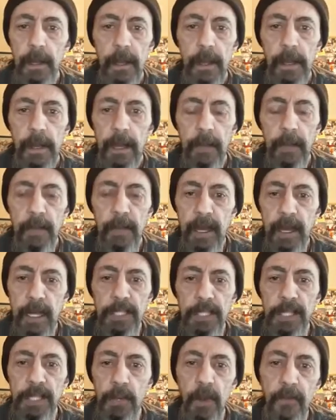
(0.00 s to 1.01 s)
And because
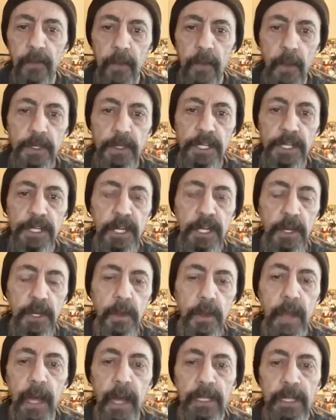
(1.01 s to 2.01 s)
she refuses to do
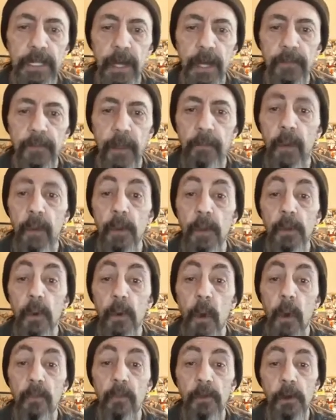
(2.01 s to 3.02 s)
that stuff, they pulled her
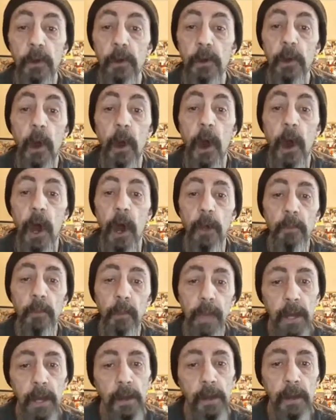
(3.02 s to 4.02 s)
over in her
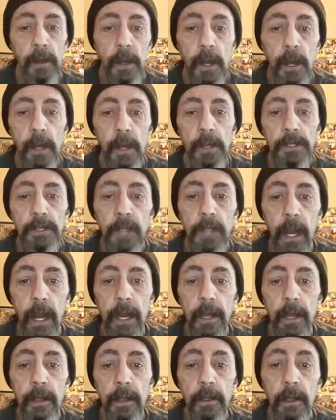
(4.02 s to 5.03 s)
automobile trying
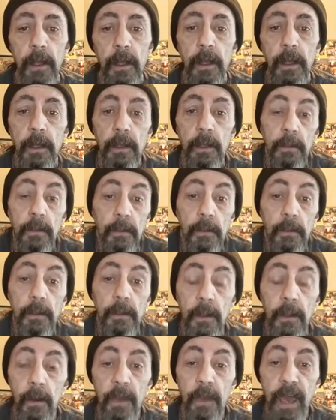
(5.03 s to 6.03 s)
to,
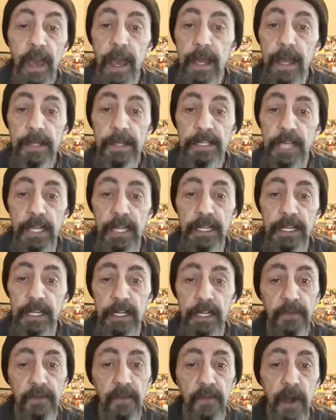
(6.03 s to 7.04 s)
gain
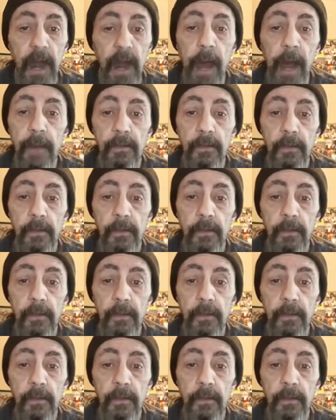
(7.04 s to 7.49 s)
sustenance for life.